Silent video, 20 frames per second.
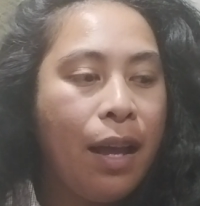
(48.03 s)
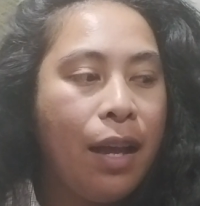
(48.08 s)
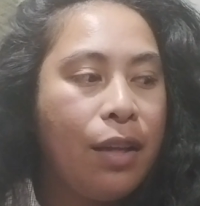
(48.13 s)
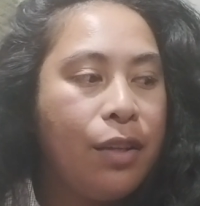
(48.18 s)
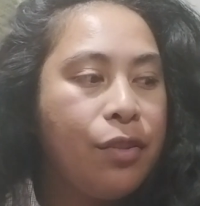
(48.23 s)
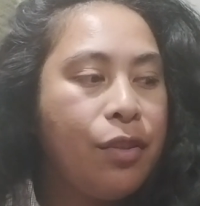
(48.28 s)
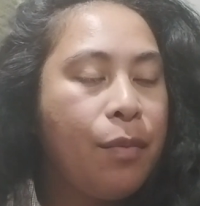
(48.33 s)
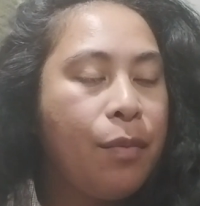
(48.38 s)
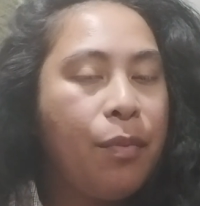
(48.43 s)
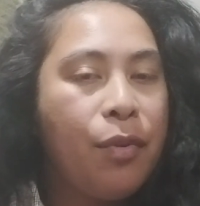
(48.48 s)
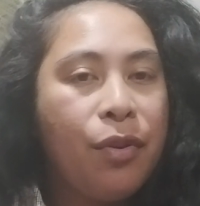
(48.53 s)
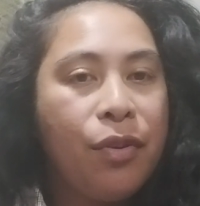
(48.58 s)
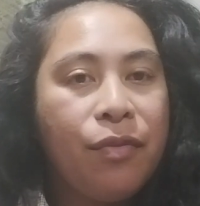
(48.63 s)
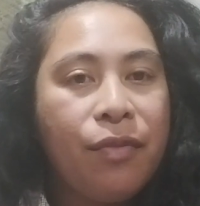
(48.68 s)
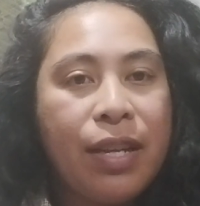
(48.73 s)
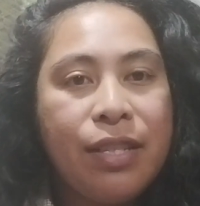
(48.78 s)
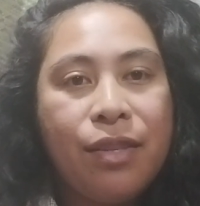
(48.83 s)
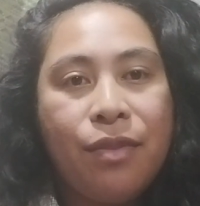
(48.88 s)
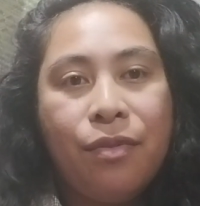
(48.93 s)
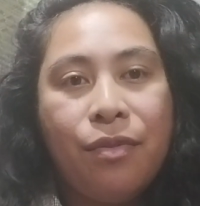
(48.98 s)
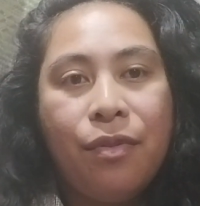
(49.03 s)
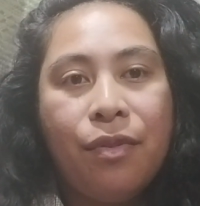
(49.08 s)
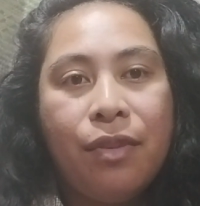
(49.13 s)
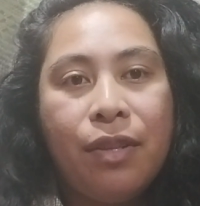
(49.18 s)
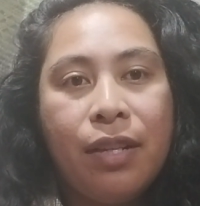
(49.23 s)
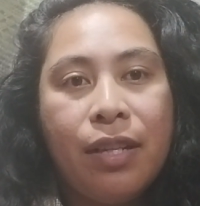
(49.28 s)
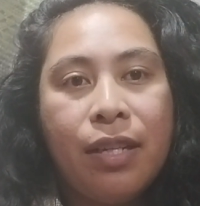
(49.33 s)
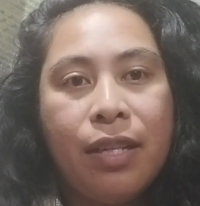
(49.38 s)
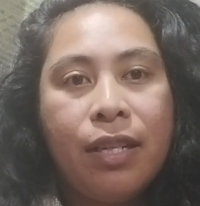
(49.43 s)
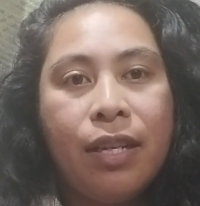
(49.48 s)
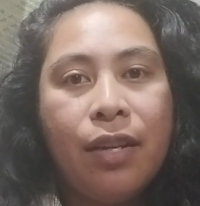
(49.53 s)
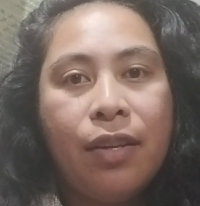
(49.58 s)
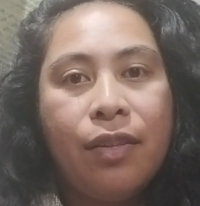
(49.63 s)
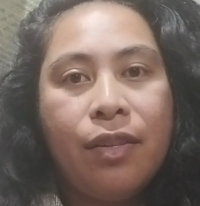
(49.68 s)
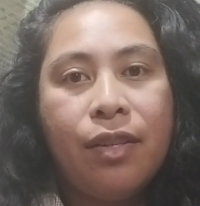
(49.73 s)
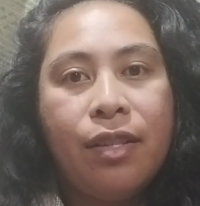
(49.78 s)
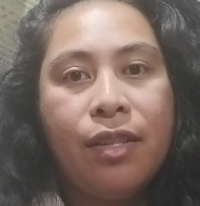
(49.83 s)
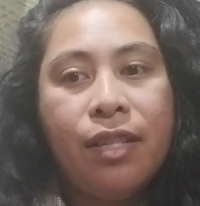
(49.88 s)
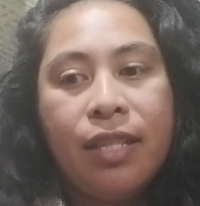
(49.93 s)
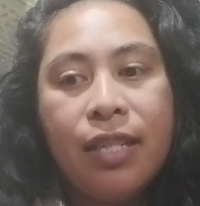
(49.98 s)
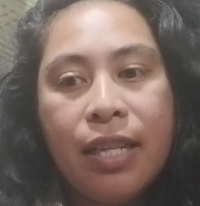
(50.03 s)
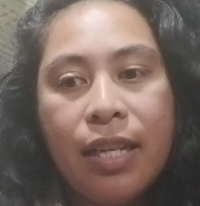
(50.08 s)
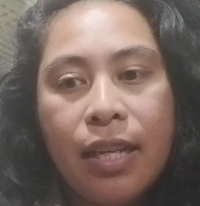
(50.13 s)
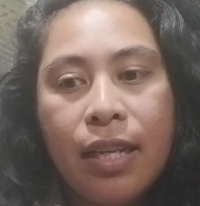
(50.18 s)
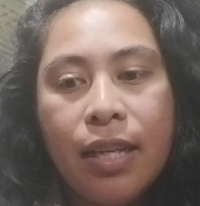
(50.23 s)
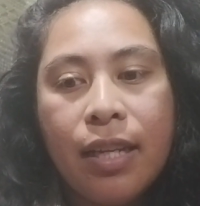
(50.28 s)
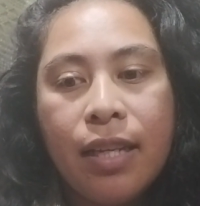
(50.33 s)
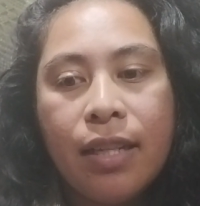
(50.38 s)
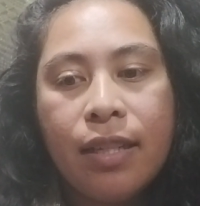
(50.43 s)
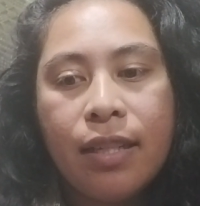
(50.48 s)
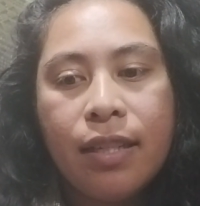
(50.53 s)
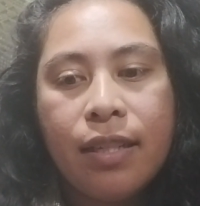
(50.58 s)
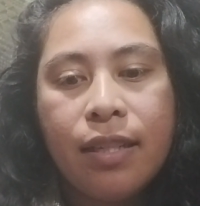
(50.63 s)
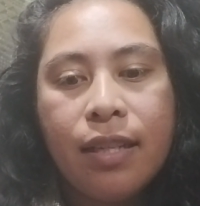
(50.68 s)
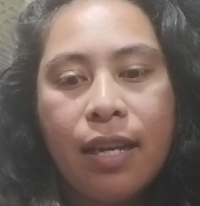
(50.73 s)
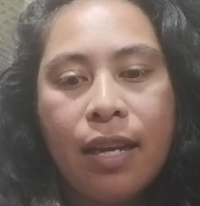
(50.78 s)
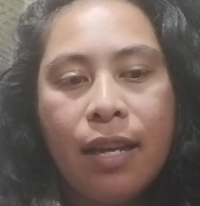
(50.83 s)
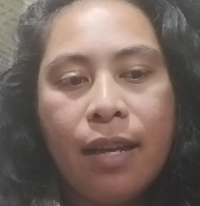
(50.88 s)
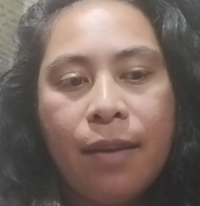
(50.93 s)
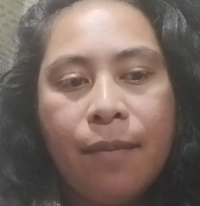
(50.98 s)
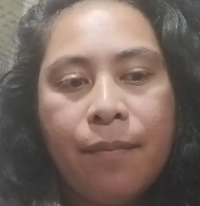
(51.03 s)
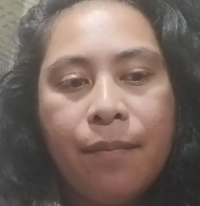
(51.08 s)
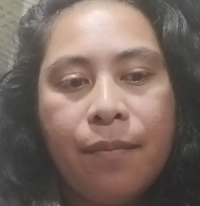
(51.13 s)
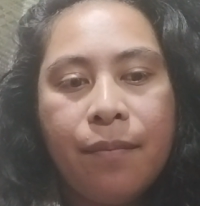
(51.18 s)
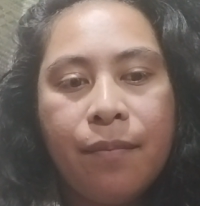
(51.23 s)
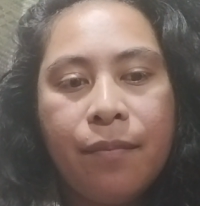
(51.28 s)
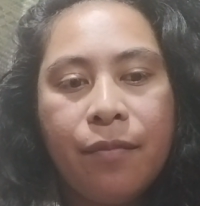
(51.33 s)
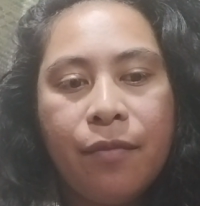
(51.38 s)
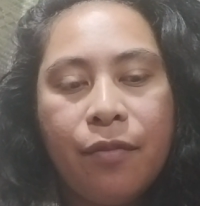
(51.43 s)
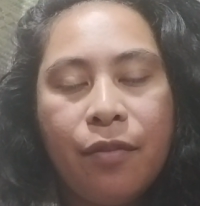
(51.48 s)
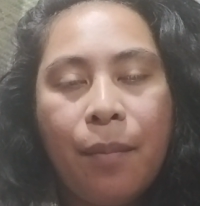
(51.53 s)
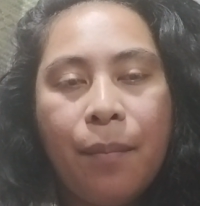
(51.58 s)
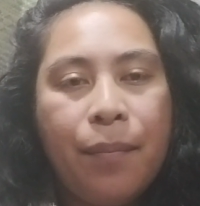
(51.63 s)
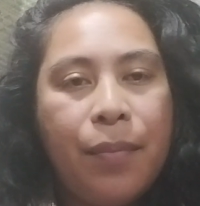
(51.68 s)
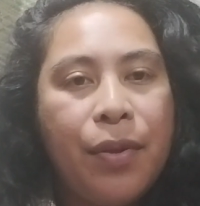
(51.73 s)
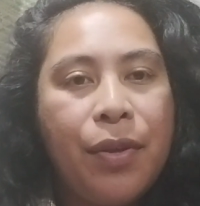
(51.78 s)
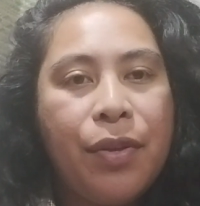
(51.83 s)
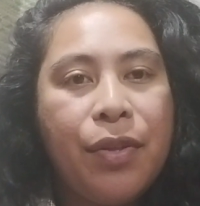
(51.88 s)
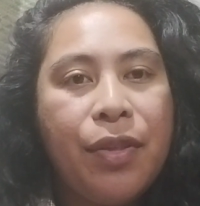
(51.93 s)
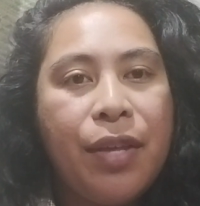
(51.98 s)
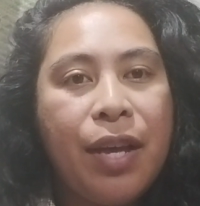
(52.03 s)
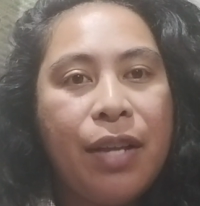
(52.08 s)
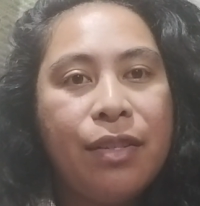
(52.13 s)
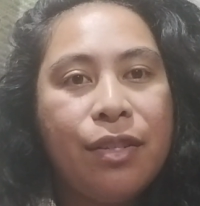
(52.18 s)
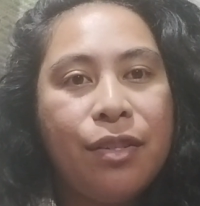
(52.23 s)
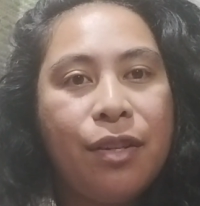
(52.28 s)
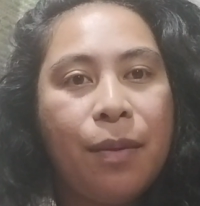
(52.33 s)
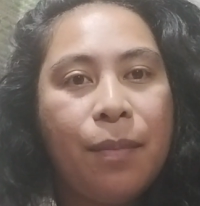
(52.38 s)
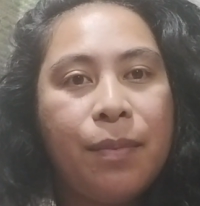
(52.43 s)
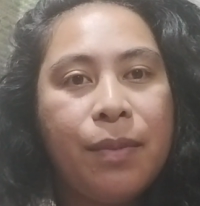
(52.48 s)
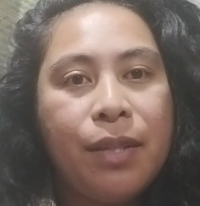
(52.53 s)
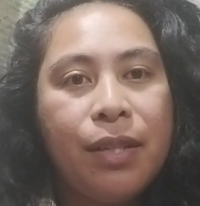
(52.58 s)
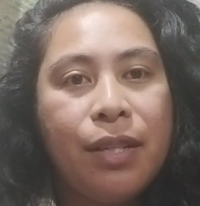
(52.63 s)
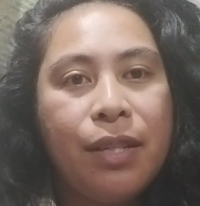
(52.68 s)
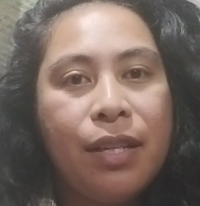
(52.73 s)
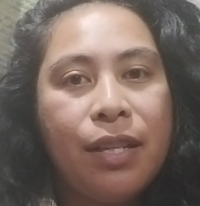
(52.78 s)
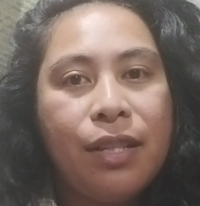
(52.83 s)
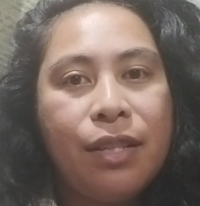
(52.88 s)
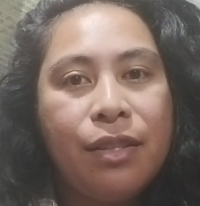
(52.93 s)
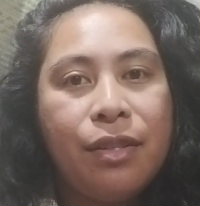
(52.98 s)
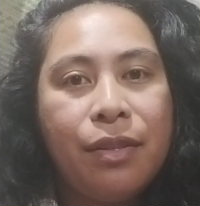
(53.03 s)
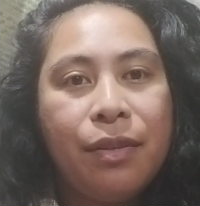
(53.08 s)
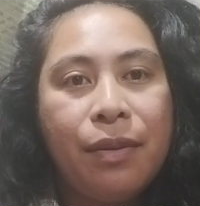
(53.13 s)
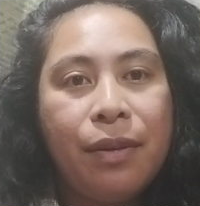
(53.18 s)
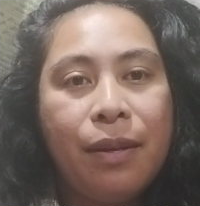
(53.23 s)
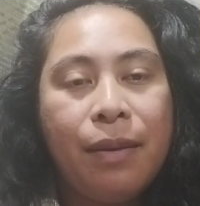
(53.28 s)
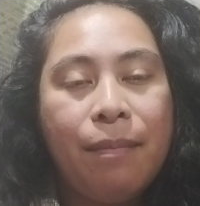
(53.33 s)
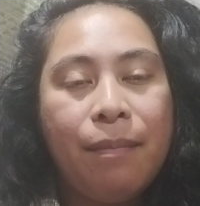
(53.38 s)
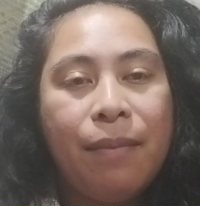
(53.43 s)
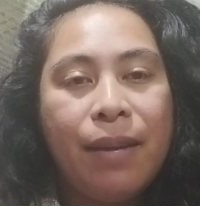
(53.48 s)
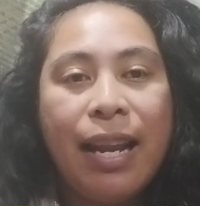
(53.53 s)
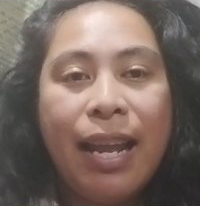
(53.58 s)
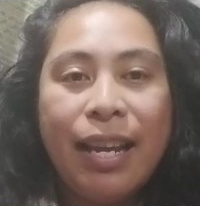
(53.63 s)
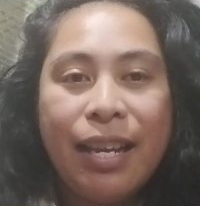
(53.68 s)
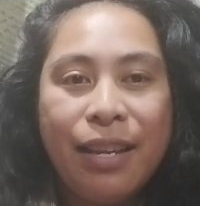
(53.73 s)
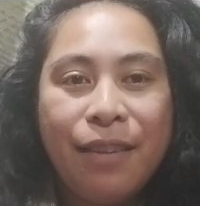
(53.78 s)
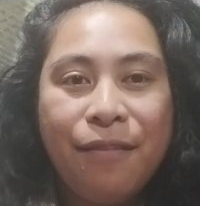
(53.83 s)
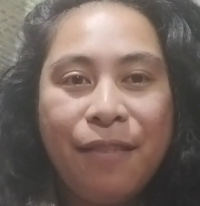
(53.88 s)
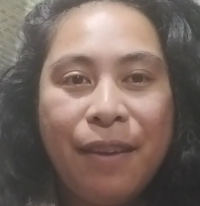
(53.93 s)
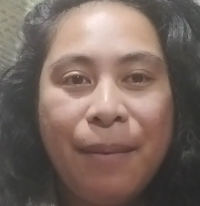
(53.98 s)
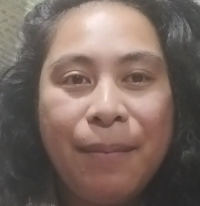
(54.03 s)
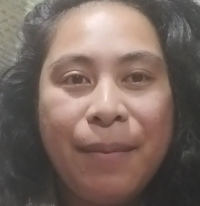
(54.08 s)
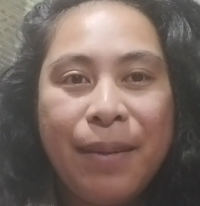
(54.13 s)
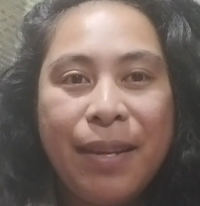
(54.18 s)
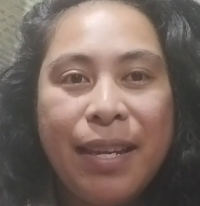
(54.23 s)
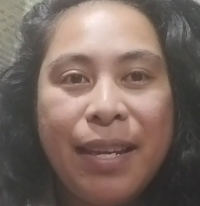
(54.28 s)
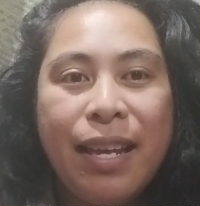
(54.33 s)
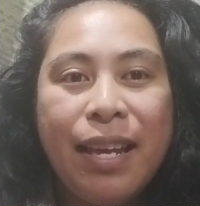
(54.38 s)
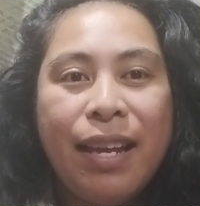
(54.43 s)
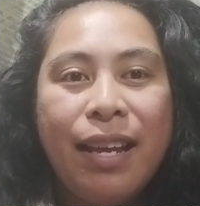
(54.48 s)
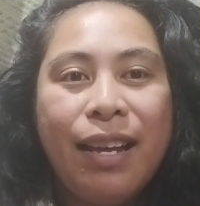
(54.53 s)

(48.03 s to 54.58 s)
So born and raised in Auckland here in New Zealand. From birth, I was adopted into a Balangi family.